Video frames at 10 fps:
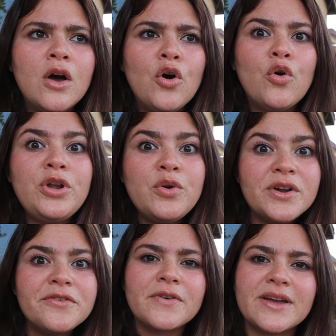Who do you
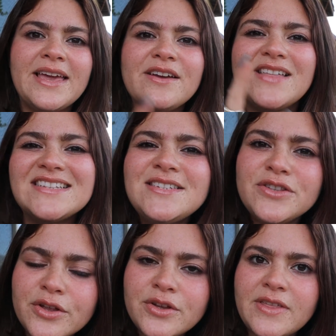want to forgive? That's
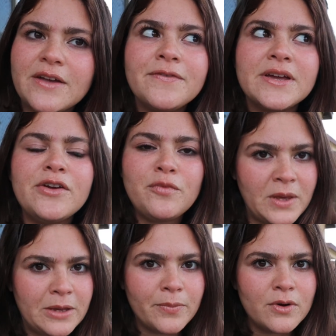another thing. Forgive
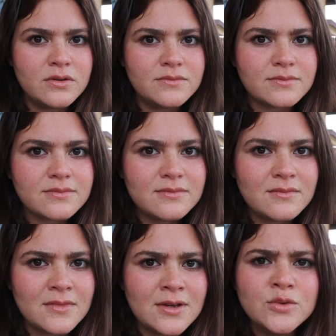people
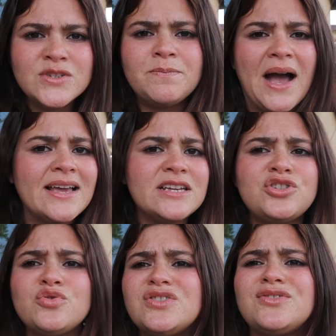whose
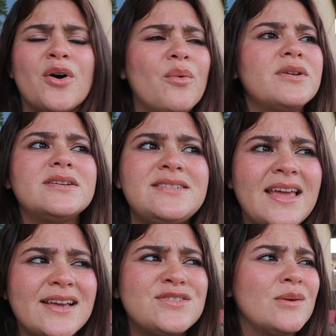baggage you just don't want to
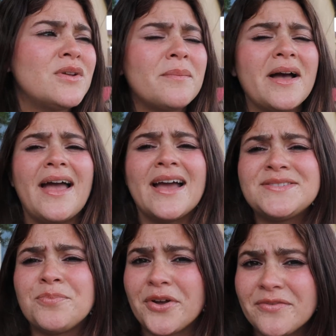take. So I'm talking about
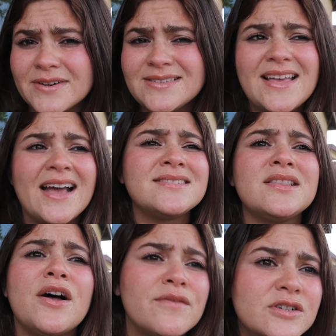ex-boyfriends,
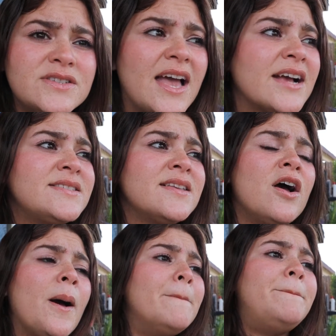ex-lovers,
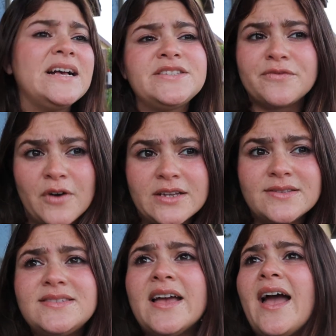ex-best friends,